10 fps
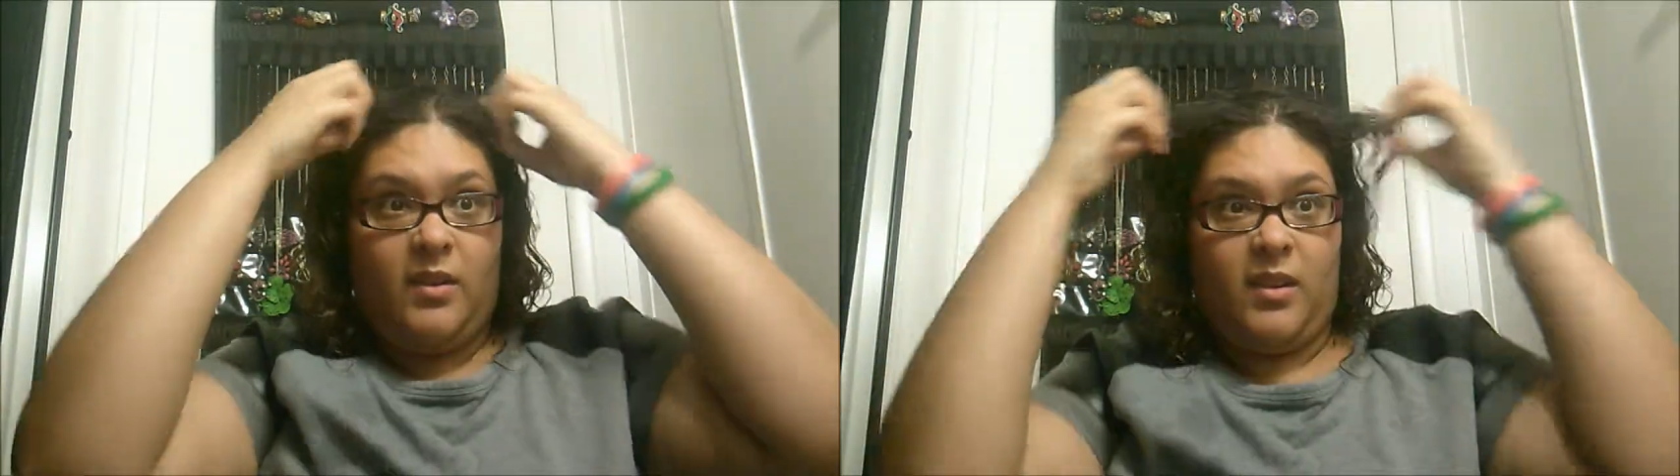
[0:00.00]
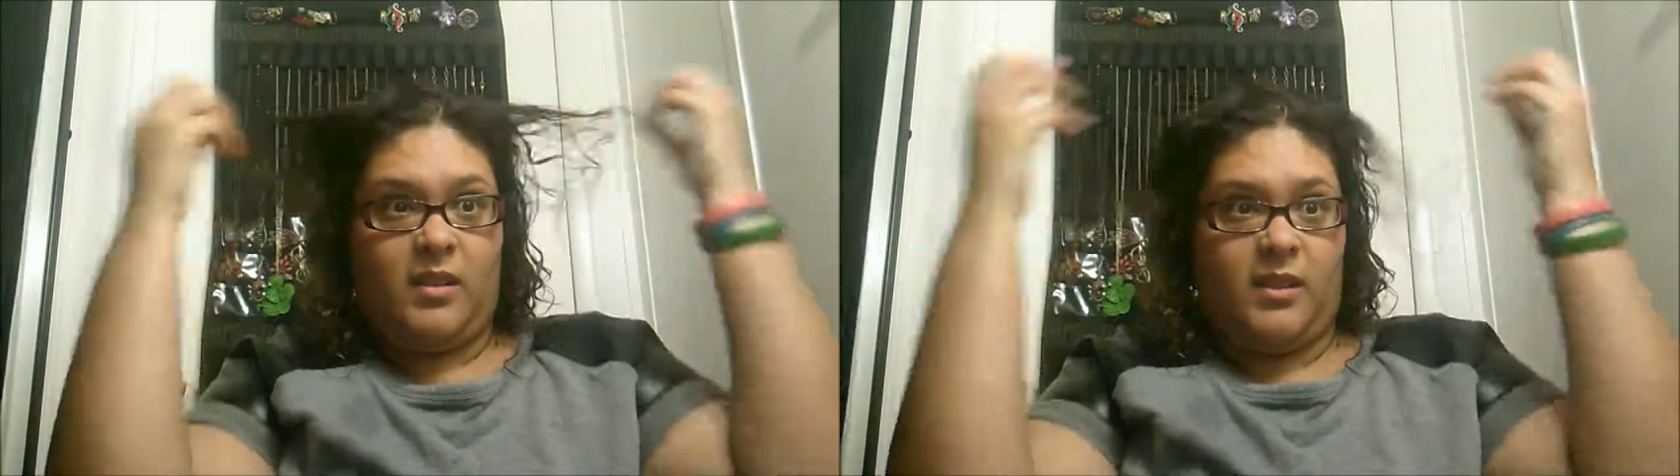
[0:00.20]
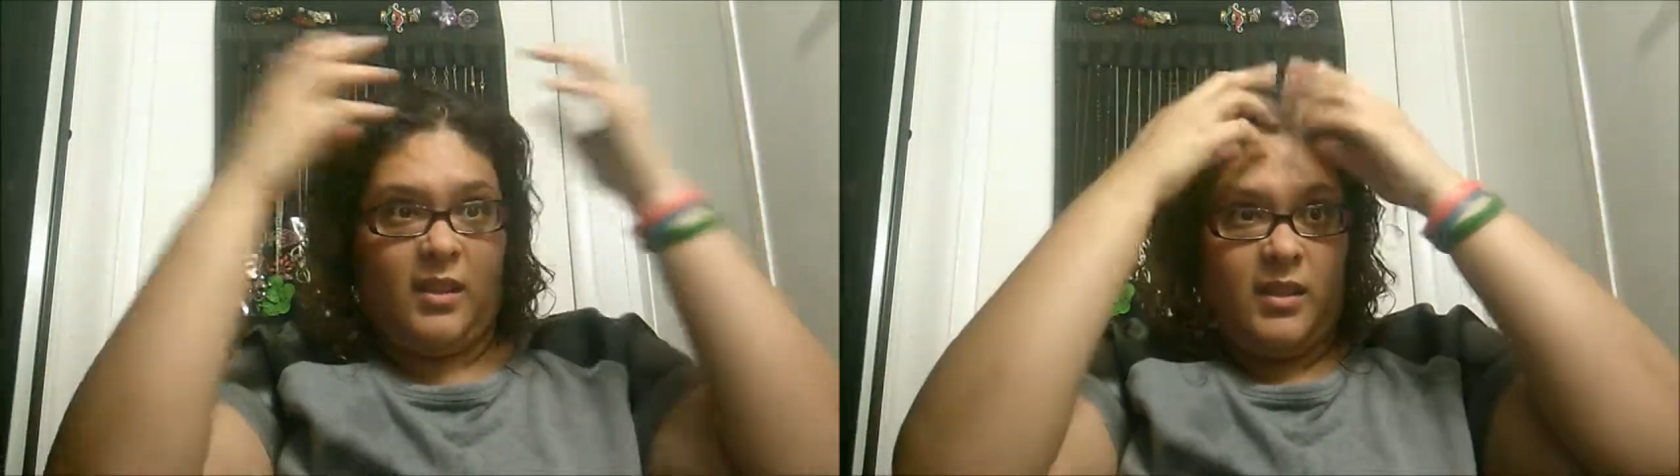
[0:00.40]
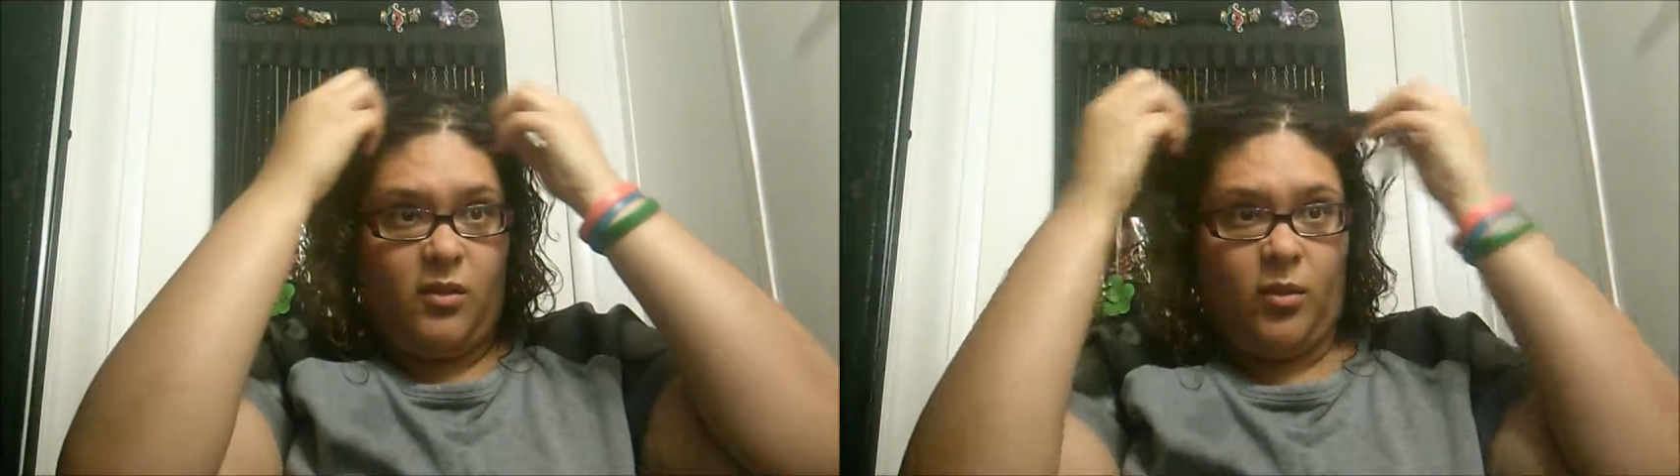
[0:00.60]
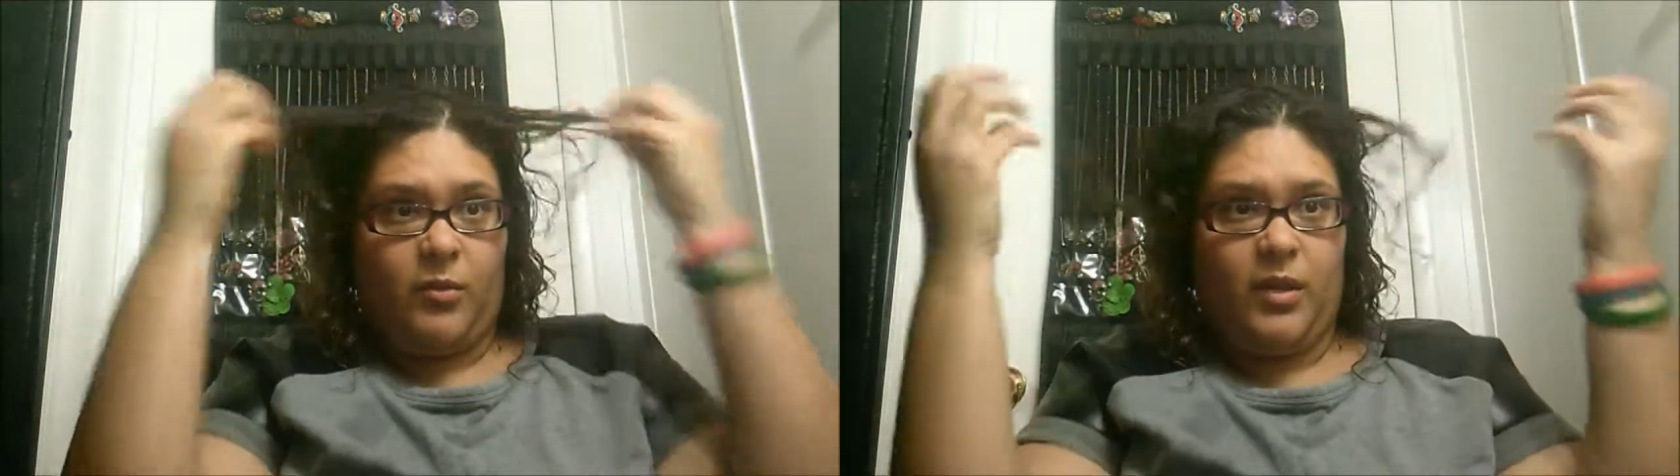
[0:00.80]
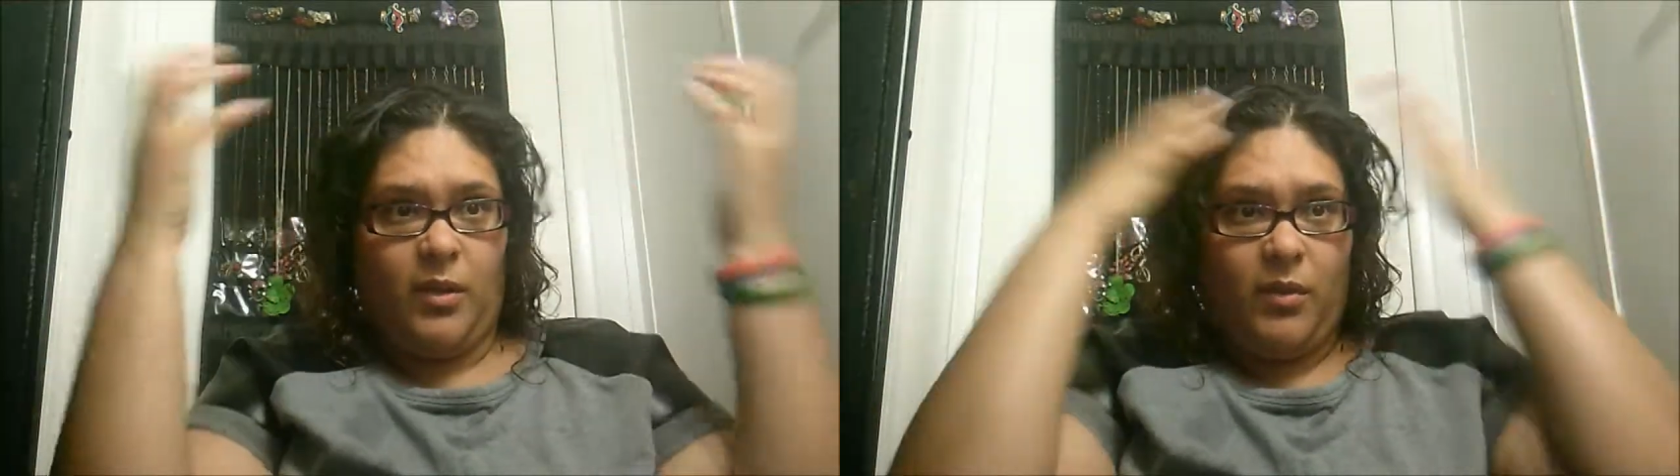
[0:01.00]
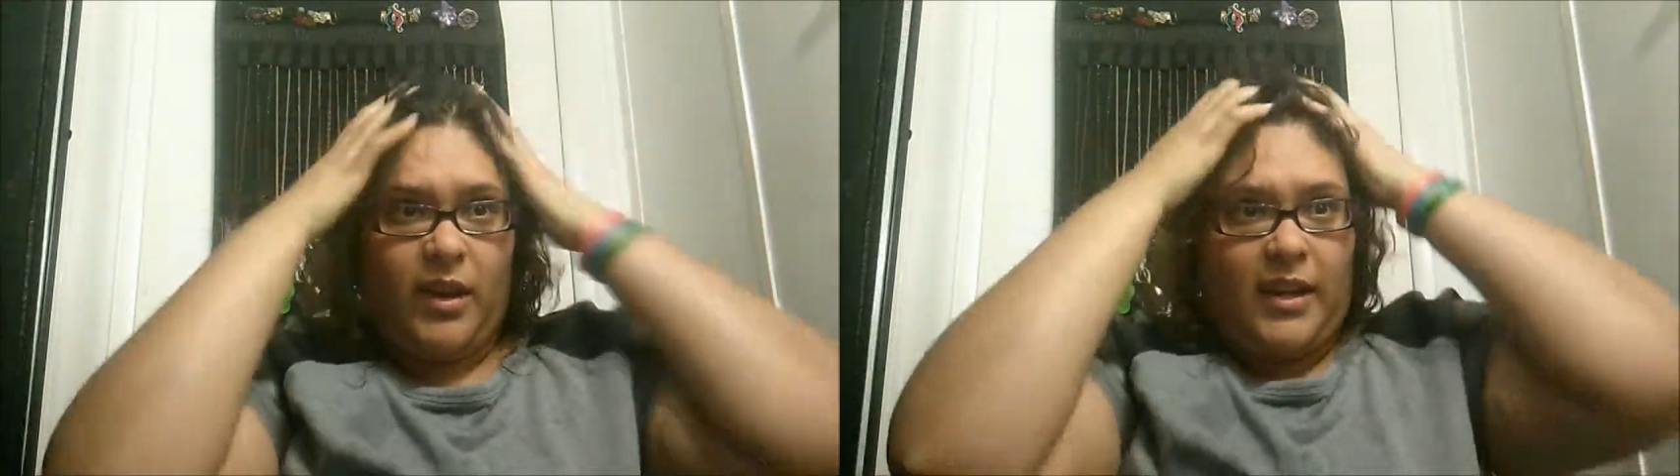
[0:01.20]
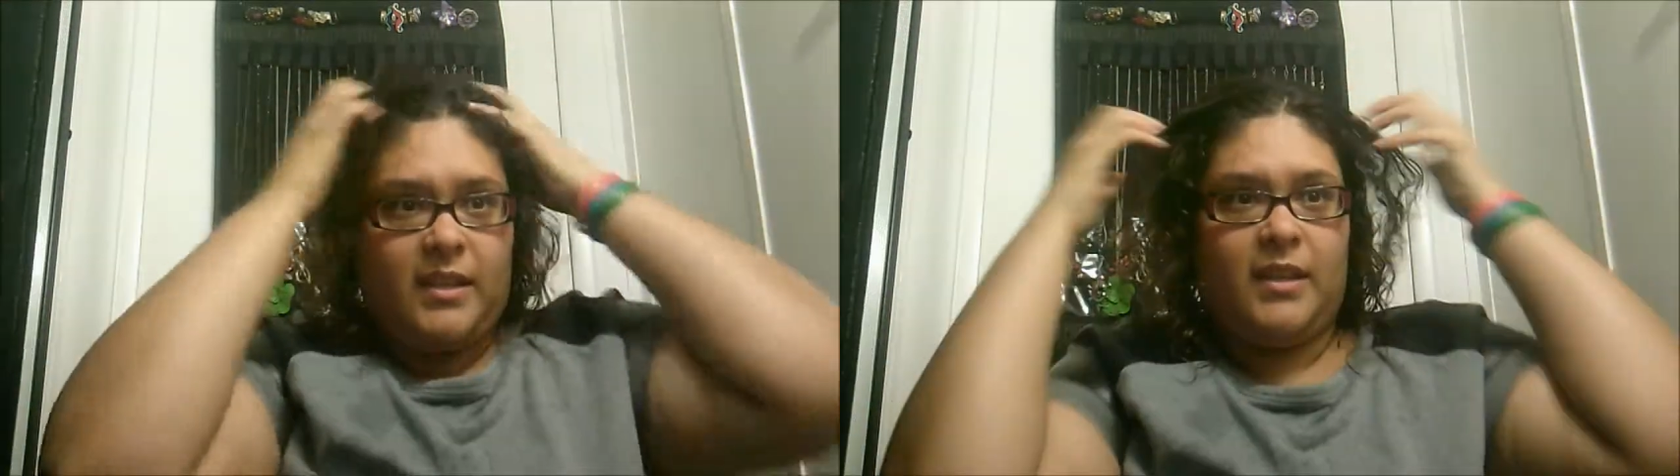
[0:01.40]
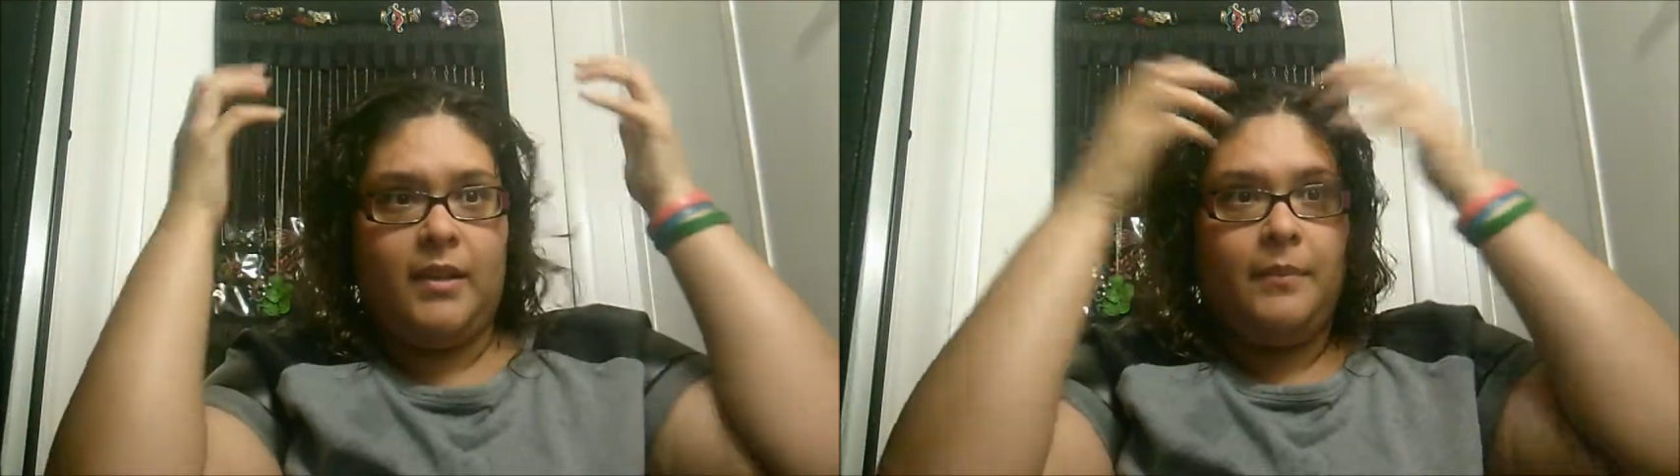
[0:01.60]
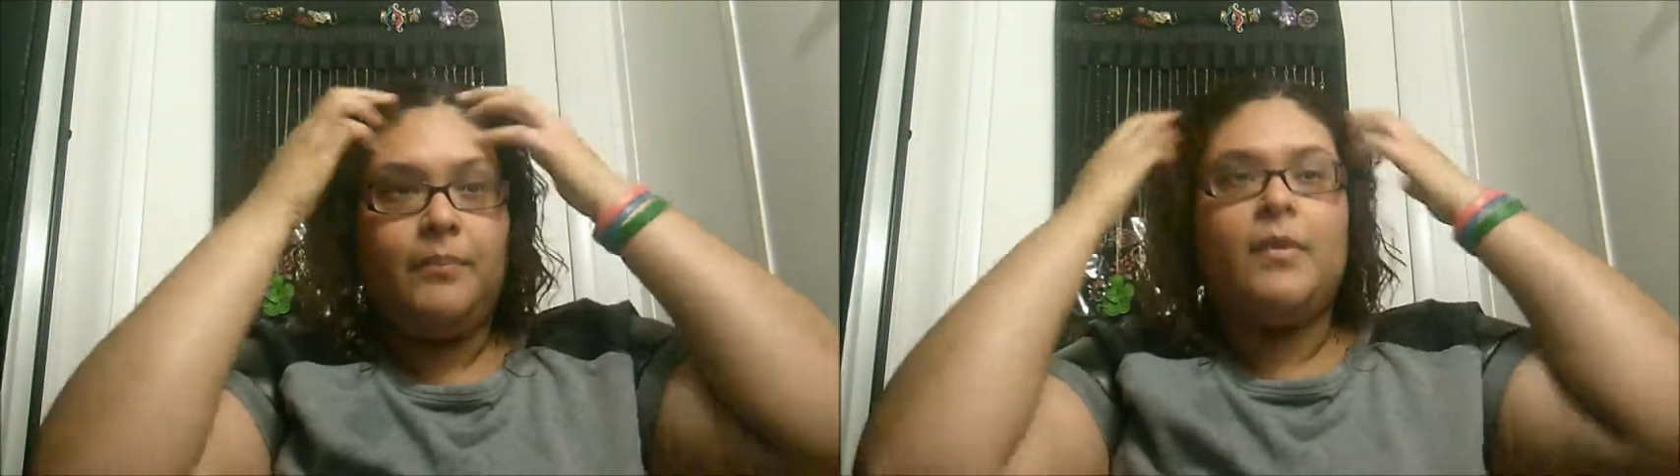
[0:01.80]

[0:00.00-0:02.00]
because that's normally what I did.